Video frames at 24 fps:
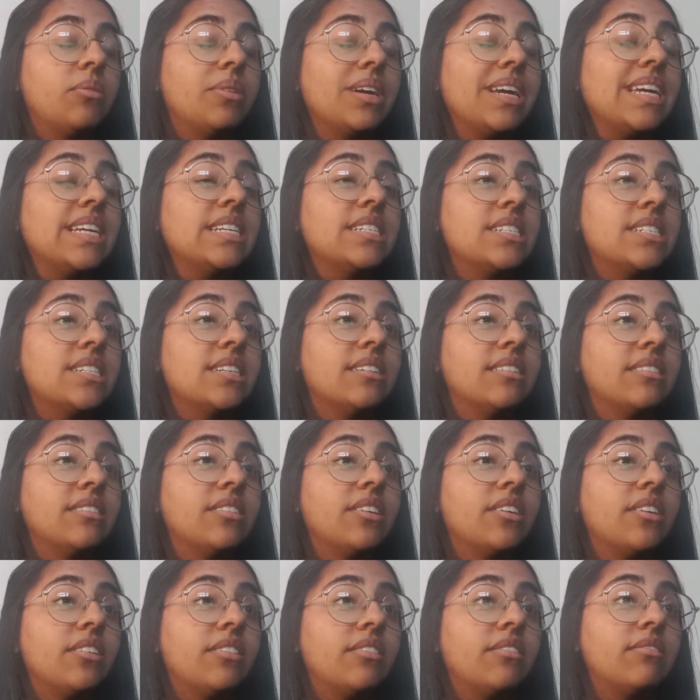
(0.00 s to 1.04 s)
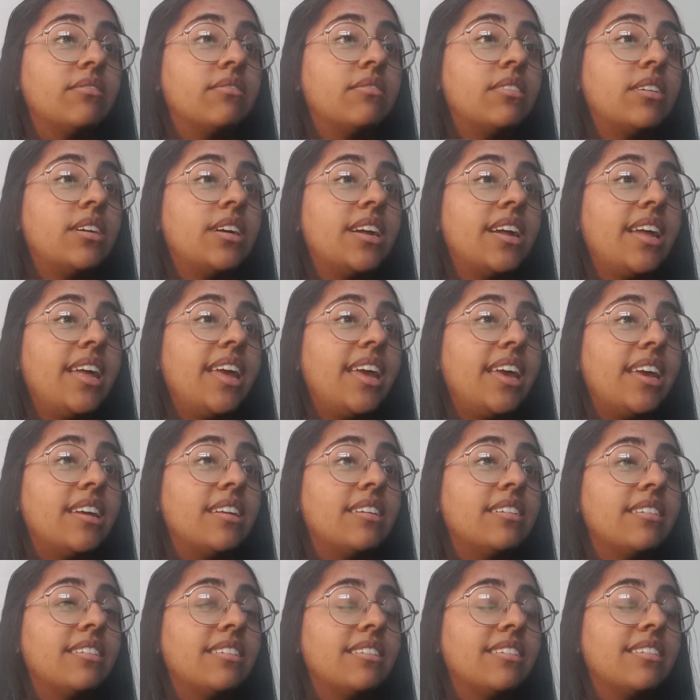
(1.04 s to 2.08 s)
Indian girl
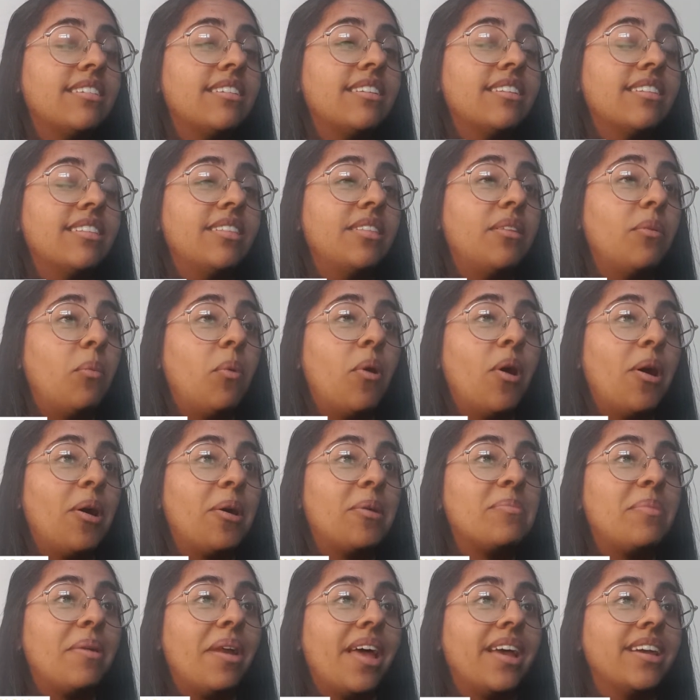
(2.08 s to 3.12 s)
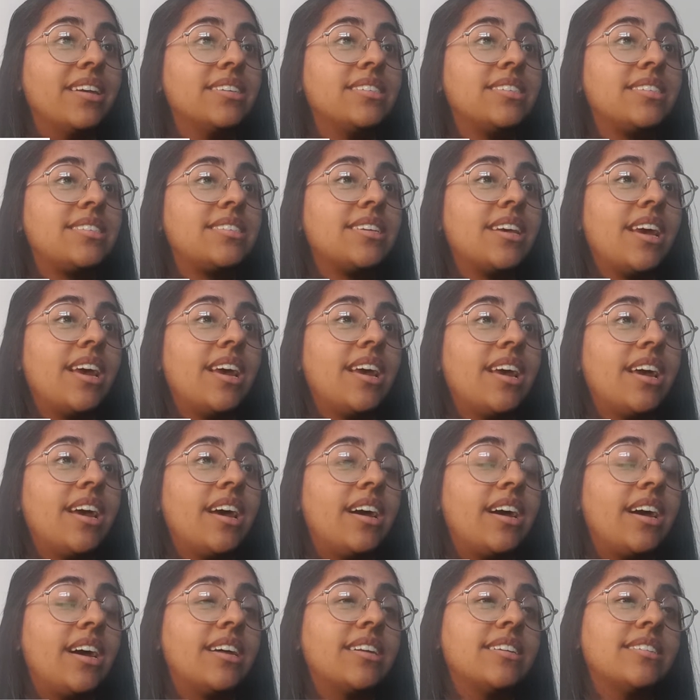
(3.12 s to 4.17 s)
in the workplace.
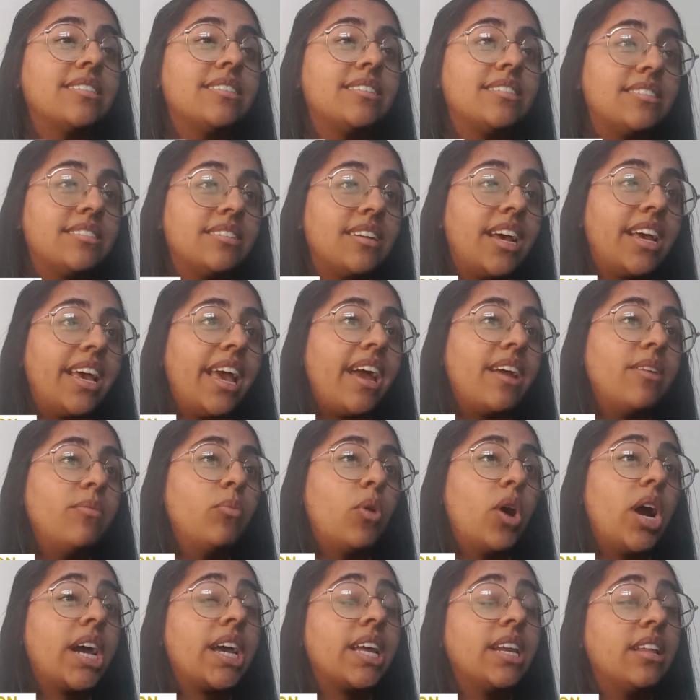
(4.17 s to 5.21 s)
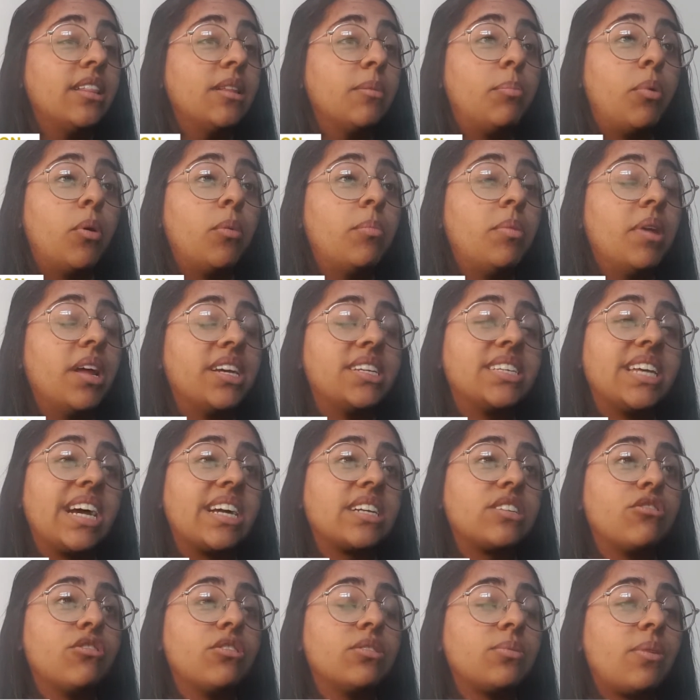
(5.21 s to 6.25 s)
And again, working in the public
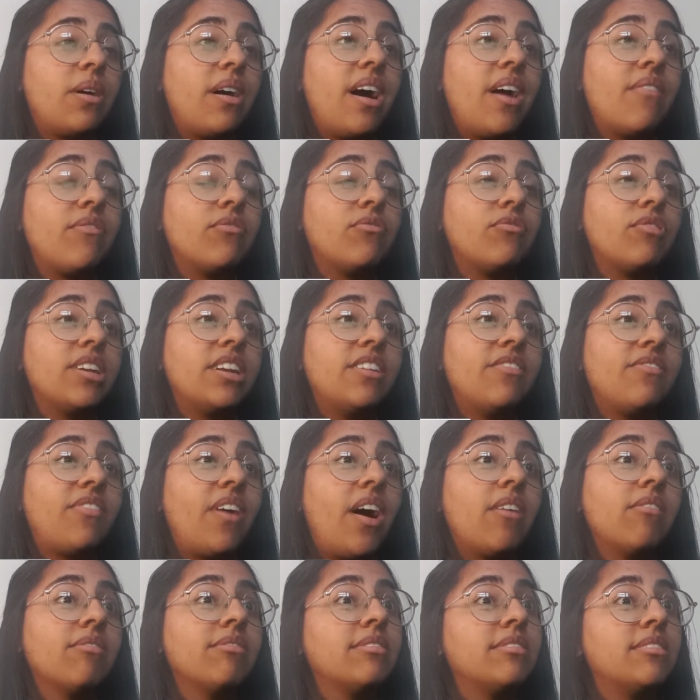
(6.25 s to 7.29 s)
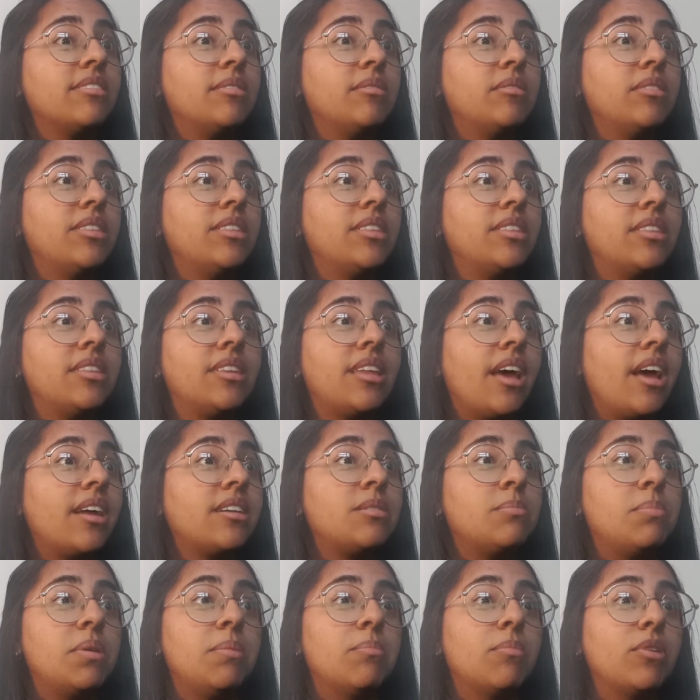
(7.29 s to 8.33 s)
sector as well, I haven't really found there to
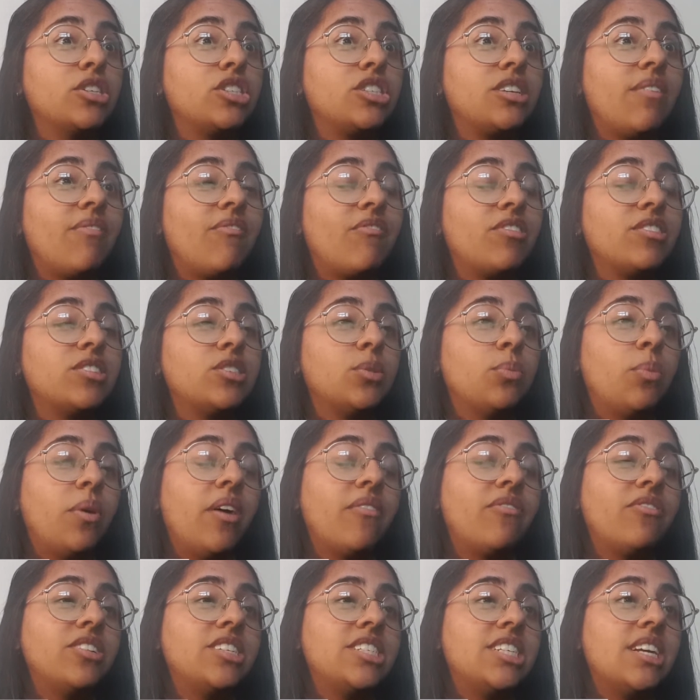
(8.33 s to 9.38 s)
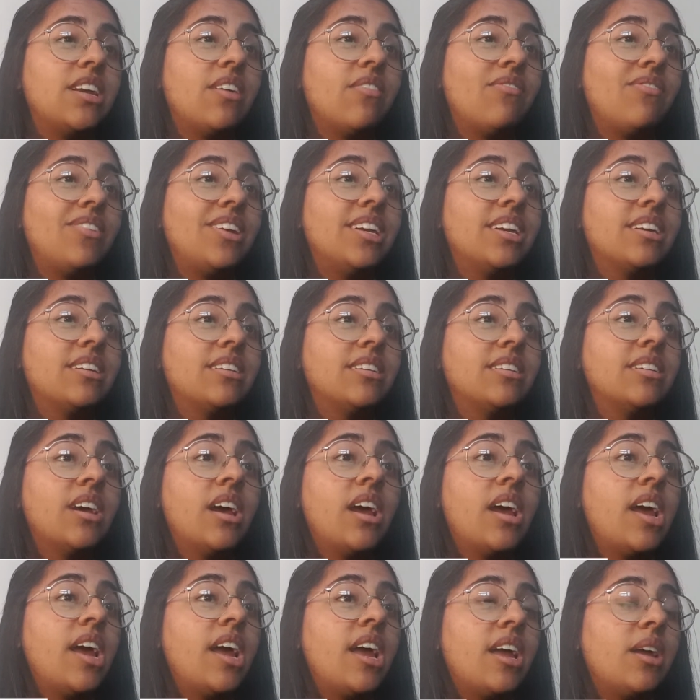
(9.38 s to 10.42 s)
be much difference. I worked for DFE and
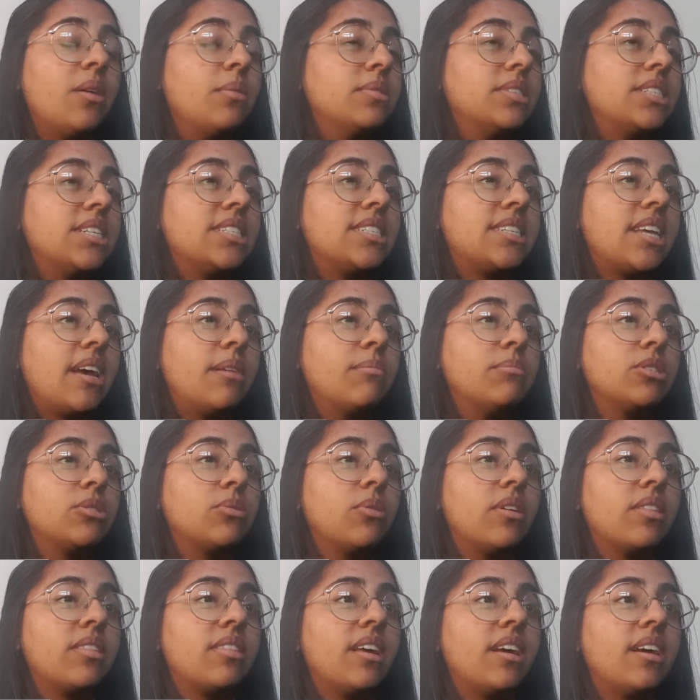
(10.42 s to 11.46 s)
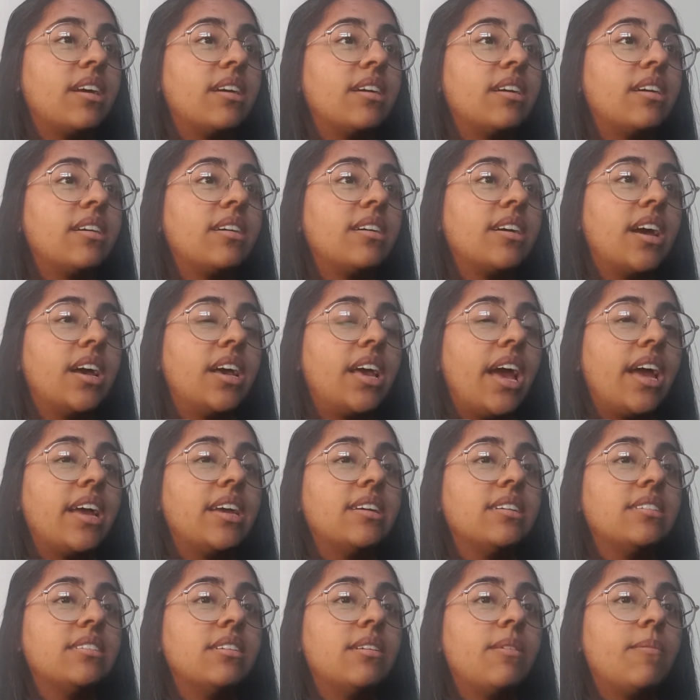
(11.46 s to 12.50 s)
it was the same sort of thing
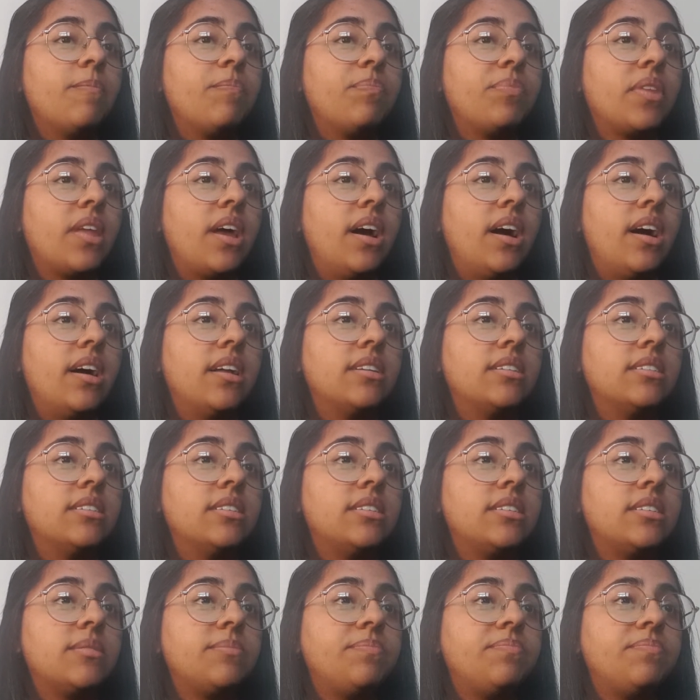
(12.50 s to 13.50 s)
again. And